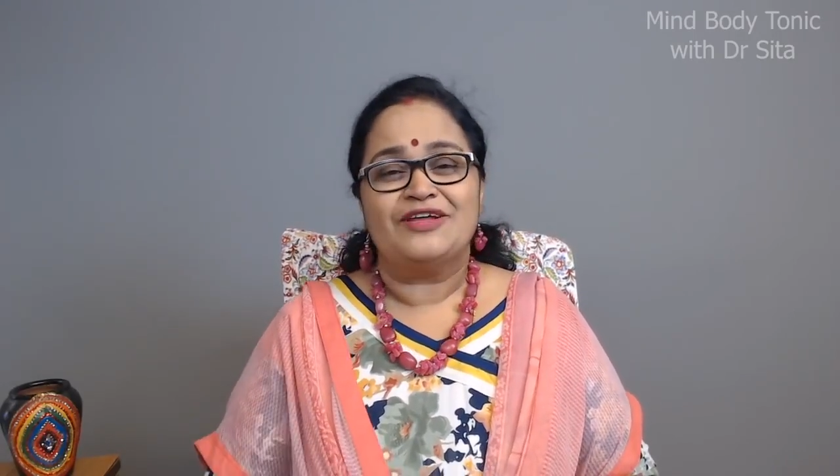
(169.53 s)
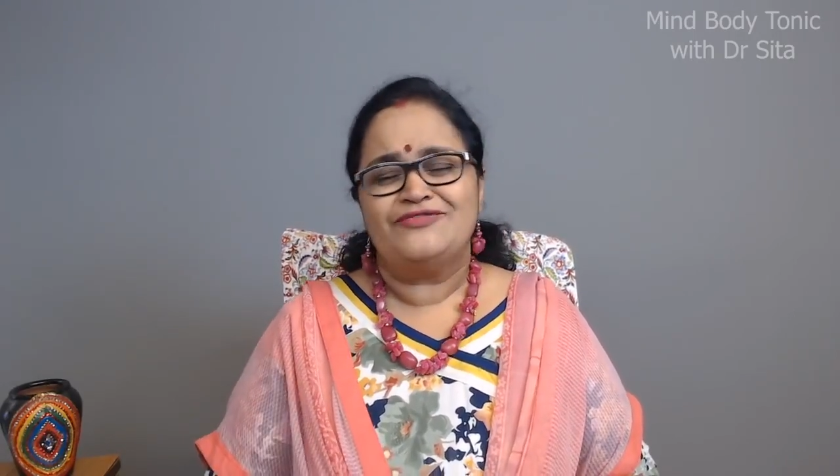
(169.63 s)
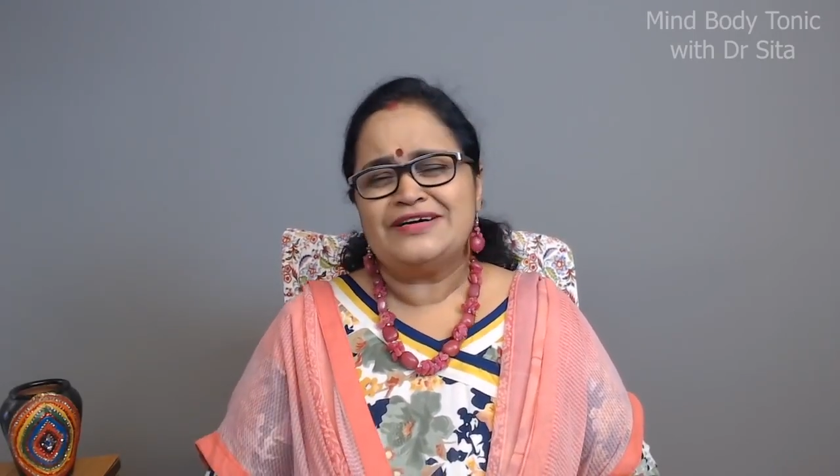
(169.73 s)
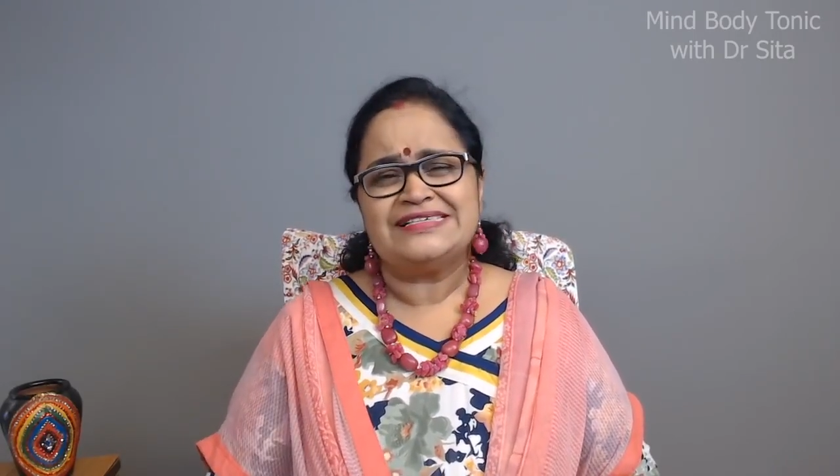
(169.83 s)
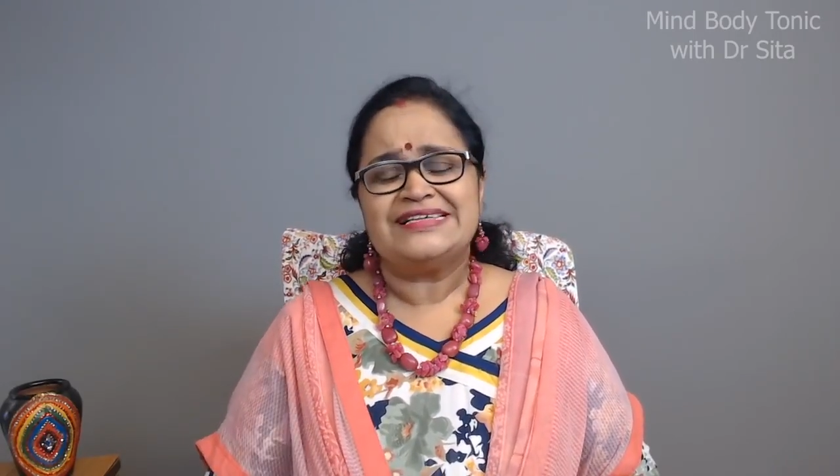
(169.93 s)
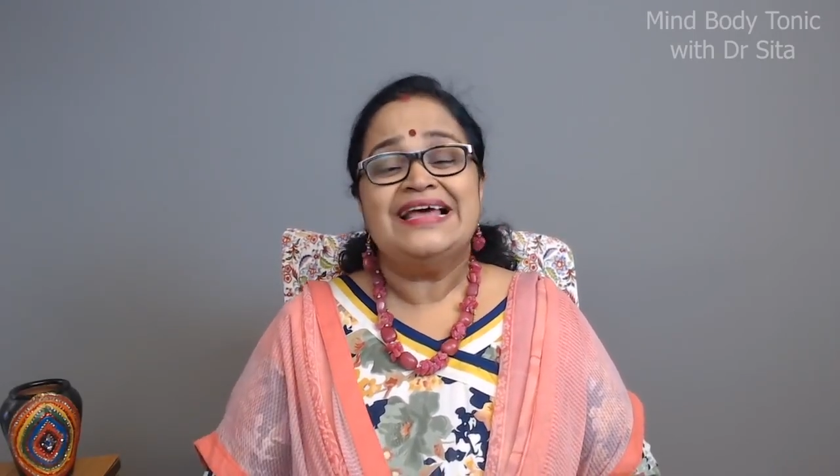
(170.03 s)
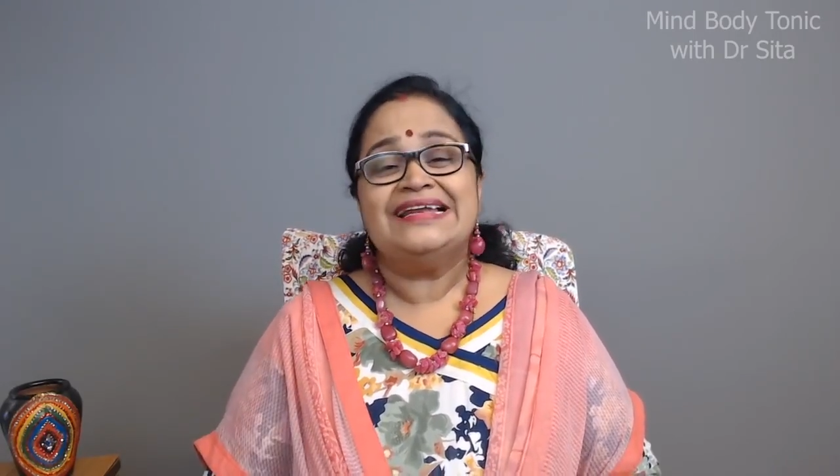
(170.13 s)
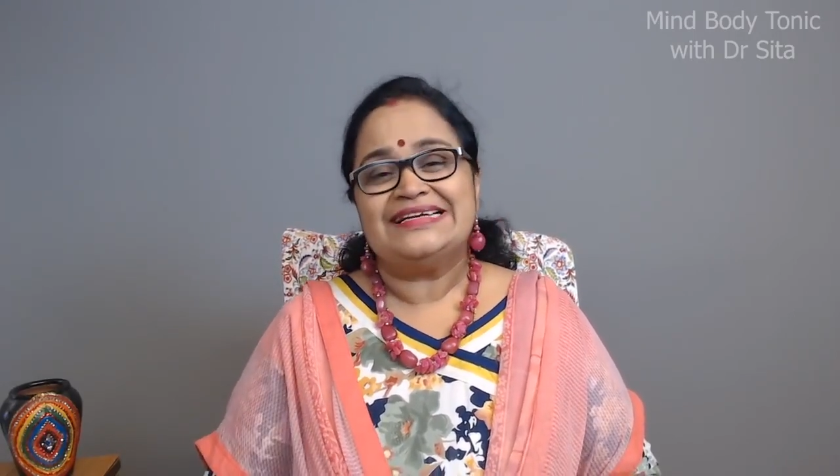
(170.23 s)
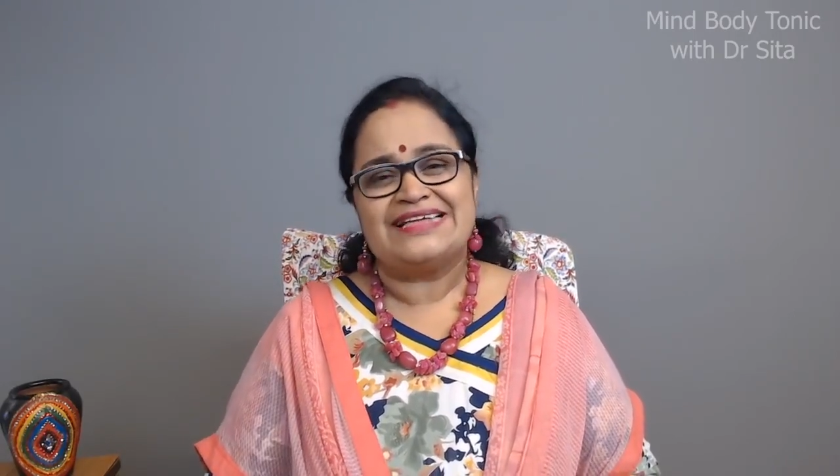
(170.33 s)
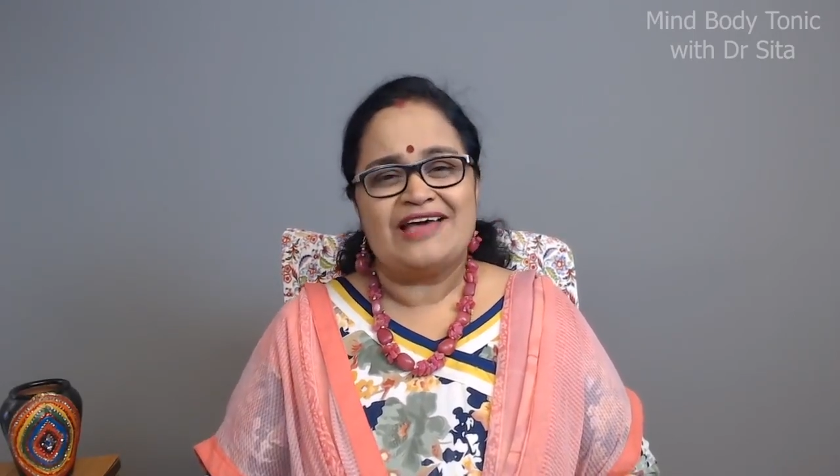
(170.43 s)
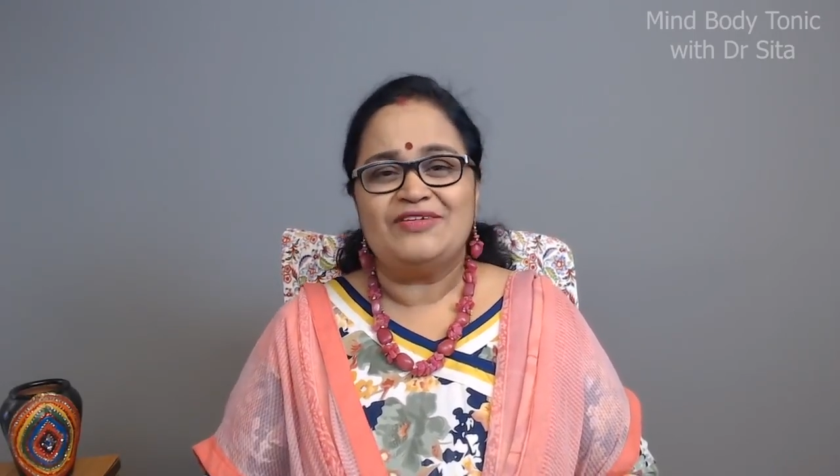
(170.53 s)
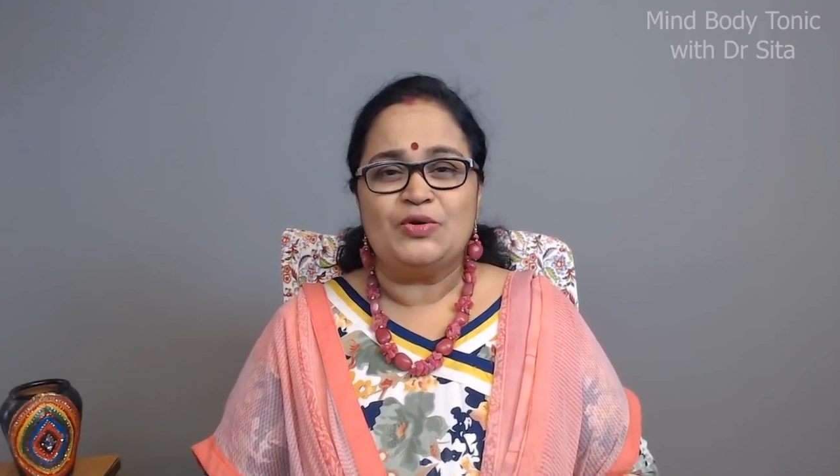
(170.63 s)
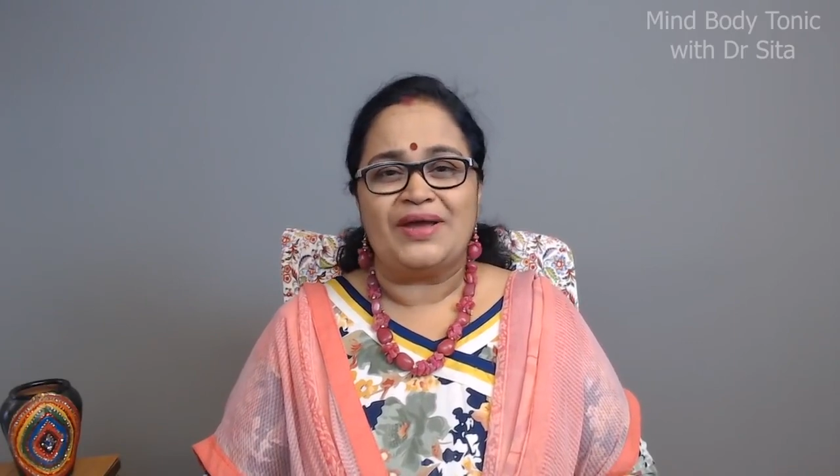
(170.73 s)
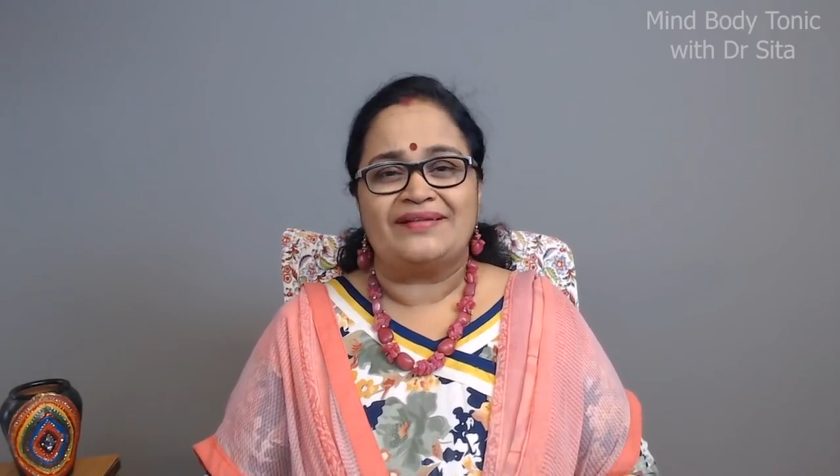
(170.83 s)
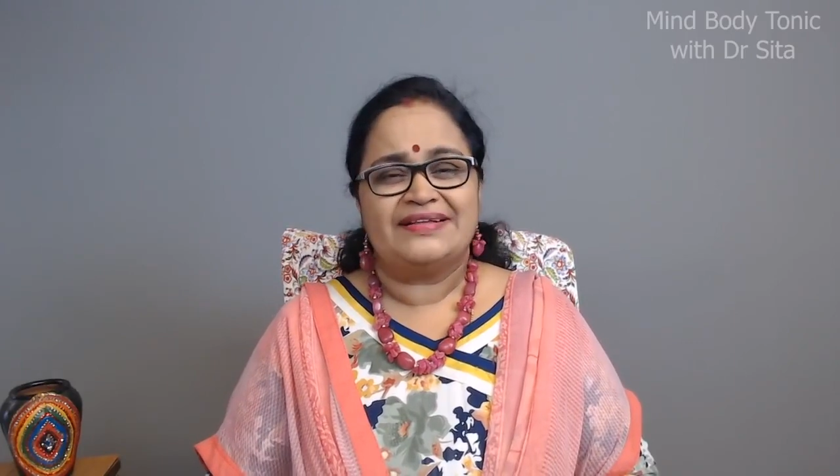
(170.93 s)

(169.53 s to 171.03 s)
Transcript: First, let's have a look at